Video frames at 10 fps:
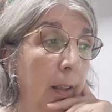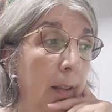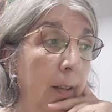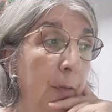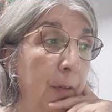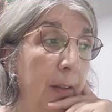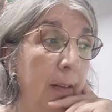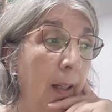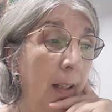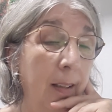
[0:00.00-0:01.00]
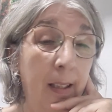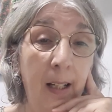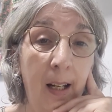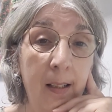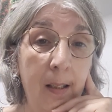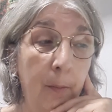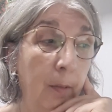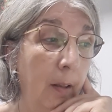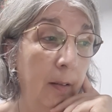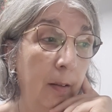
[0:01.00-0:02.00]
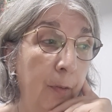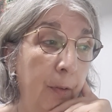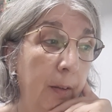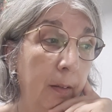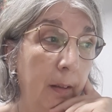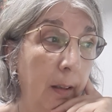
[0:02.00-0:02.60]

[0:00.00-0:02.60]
different ideas and different